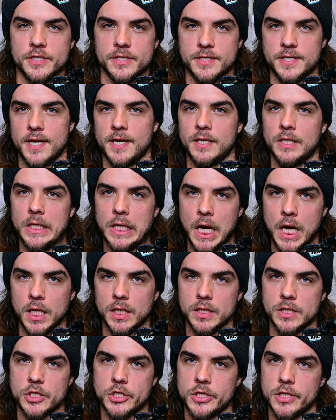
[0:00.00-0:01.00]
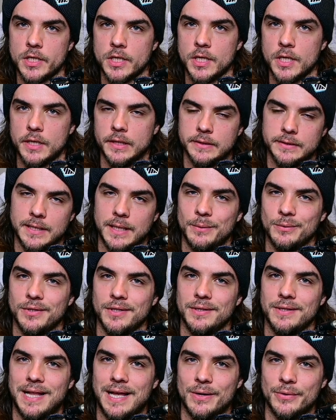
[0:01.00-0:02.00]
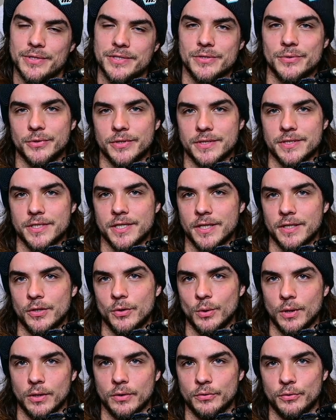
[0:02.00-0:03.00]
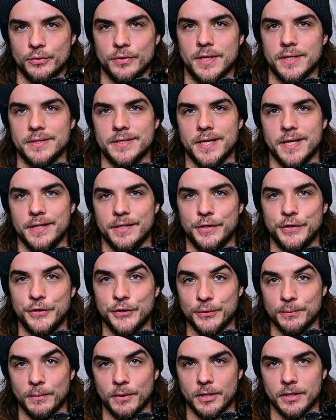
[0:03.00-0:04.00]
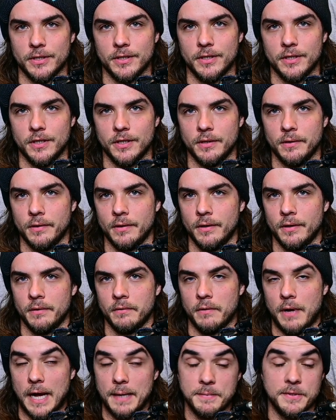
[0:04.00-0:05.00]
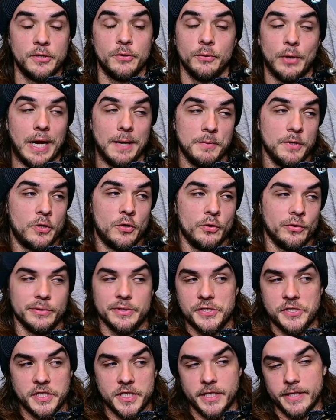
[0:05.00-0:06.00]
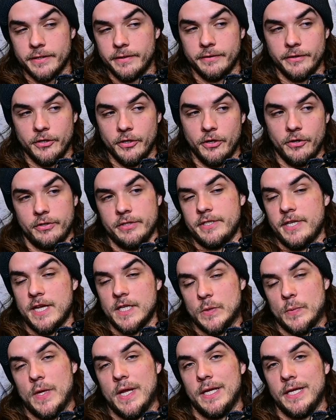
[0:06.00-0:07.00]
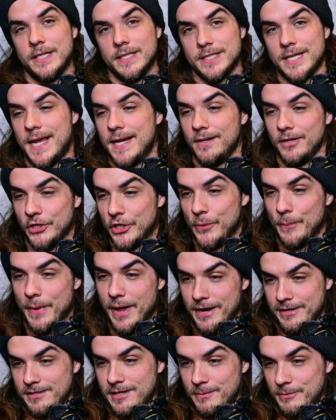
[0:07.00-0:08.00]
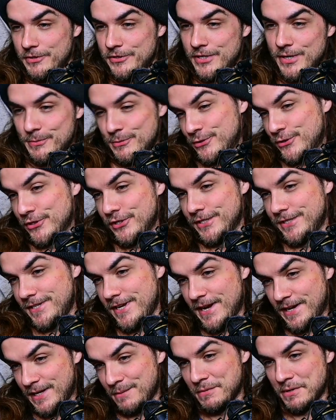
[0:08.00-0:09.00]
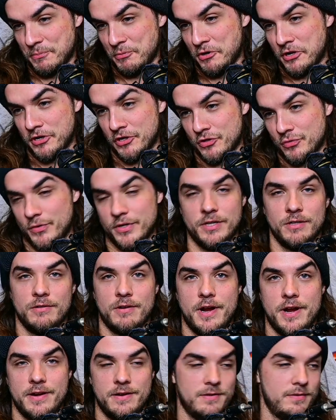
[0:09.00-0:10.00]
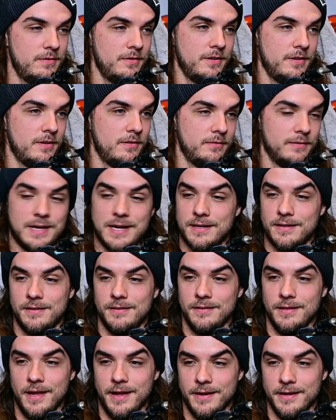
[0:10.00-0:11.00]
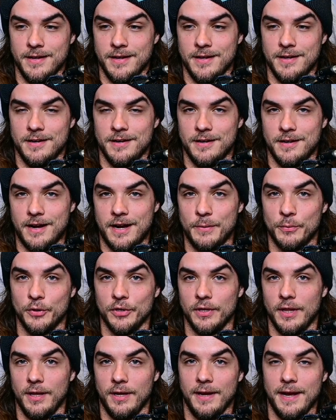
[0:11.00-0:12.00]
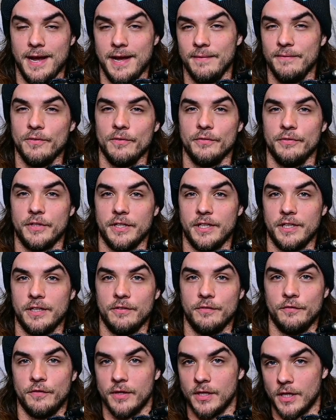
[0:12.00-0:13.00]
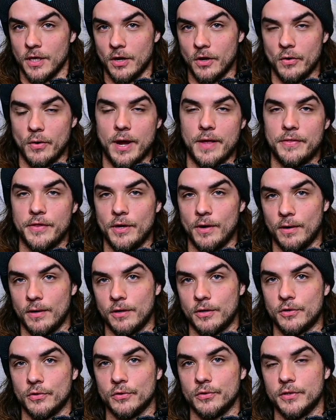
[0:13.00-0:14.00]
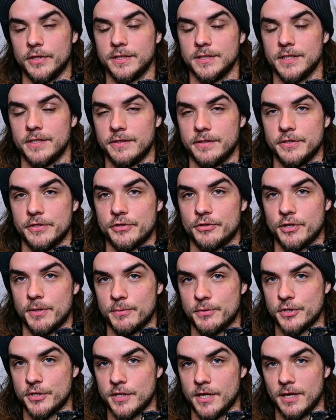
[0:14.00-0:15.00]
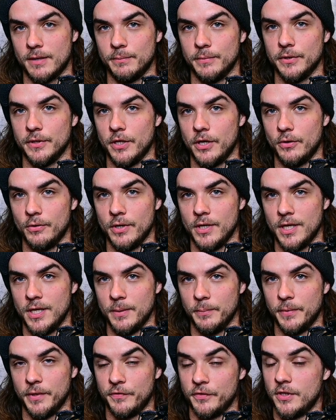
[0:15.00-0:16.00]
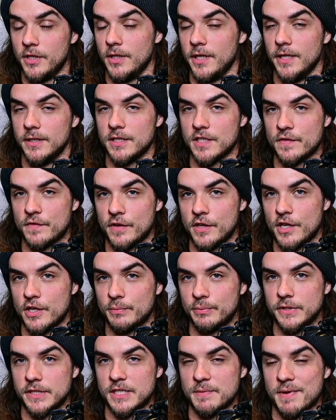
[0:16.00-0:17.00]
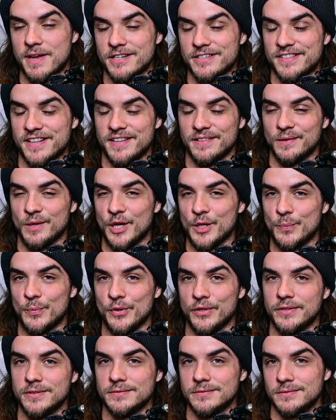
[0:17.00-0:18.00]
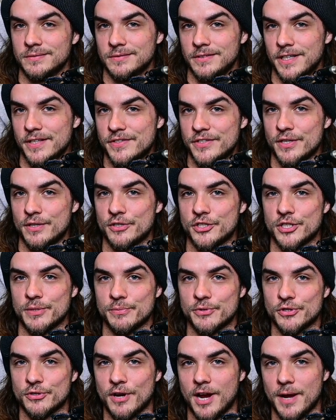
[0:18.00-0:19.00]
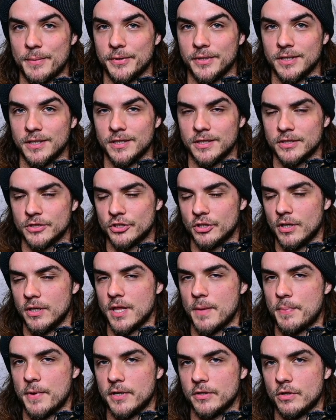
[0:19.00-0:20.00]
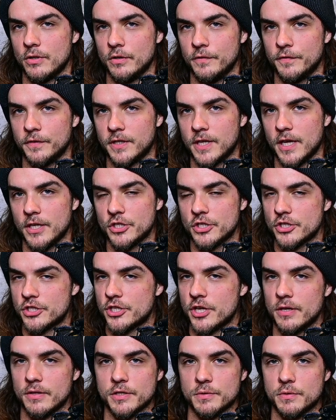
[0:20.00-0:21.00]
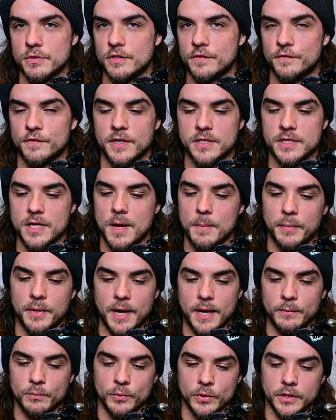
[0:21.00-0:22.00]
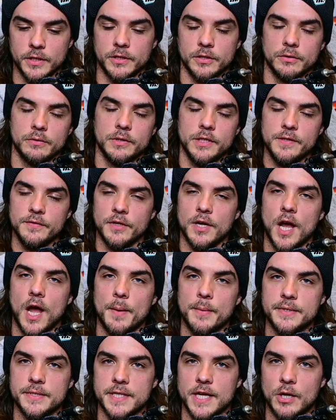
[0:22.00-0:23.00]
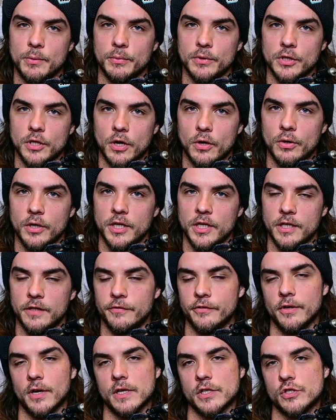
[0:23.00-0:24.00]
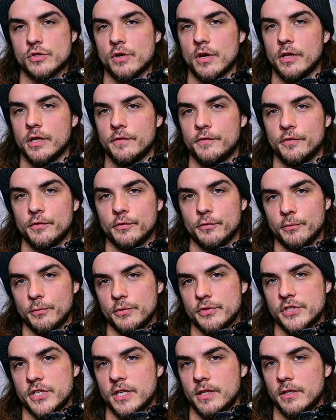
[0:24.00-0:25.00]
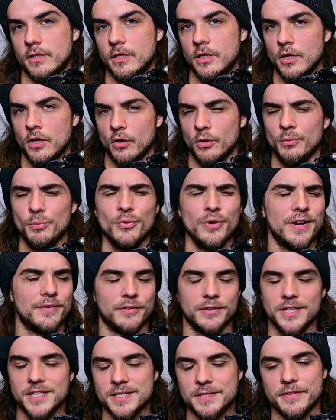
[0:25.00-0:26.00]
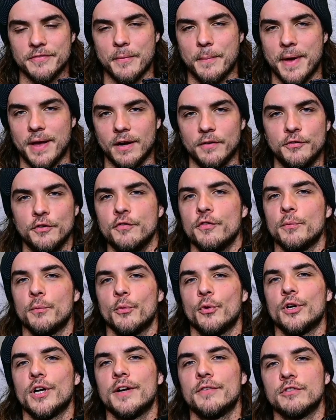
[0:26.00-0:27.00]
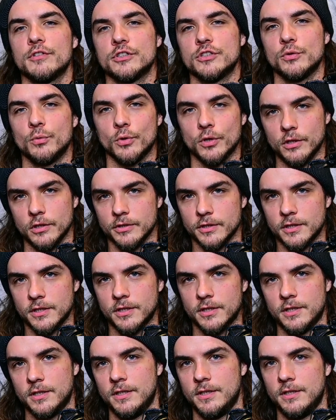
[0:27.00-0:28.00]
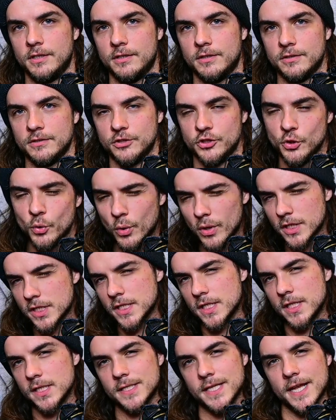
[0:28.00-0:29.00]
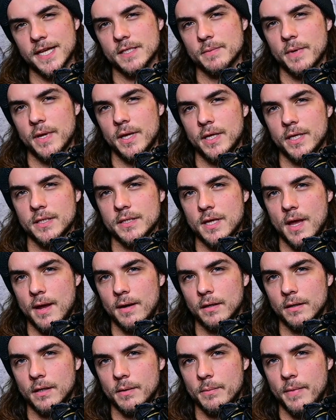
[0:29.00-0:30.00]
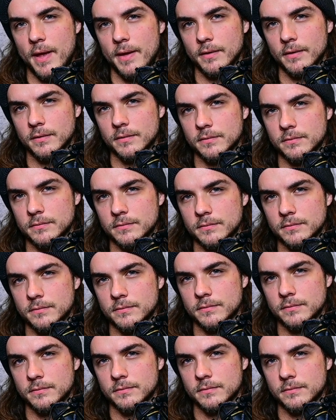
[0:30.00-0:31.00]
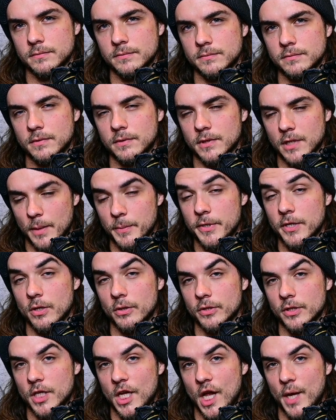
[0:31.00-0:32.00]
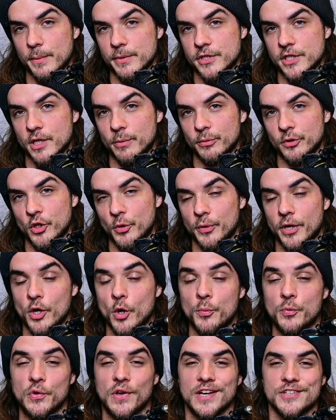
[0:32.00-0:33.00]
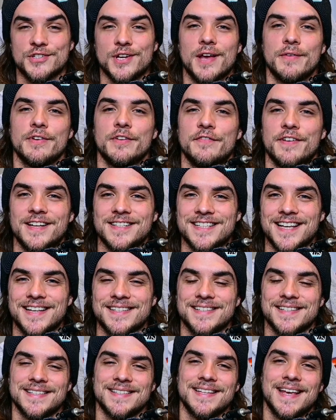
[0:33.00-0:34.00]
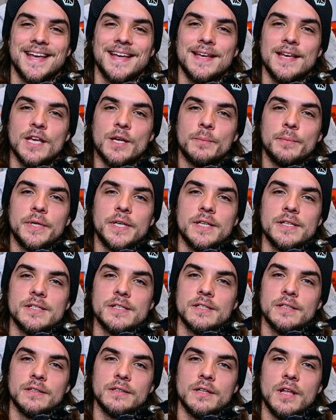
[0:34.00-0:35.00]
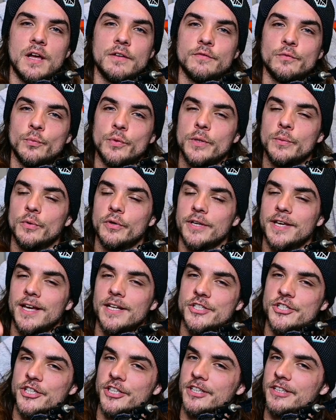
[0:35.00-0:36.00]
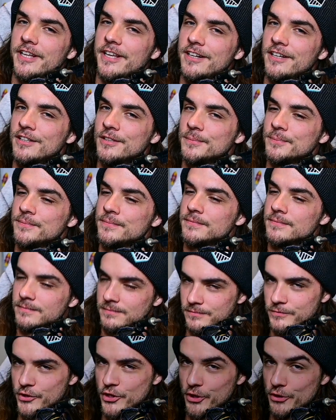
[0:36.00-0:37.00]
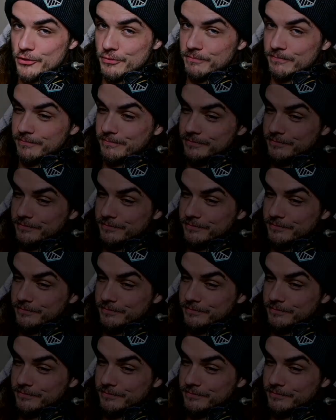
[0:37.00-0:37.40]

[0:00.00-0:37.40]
in technology that will allow it to continue out to that 10-year mark? I'd be cool with seeing, you know, a Tasmanian tiger come back. I'm just gonna say it'd be pretty sweet, right? You know, not gonna lie. I will have the video and the article linked in the description down below. But if you did like this video, please smash that like button, consider subscribing, turn on that bell notification, share this with your friends. But I really do. Leave a comment down below if you're Australian, if you're from New Zealand, or whatever. It doesn't even matter. If you're from wherever in the world, do you want to see the Tasmanian tiger come back? Let me know in the comments down below. But I hope you guys are having a fantastic day. Peace, love. We will catch you later. Cheers.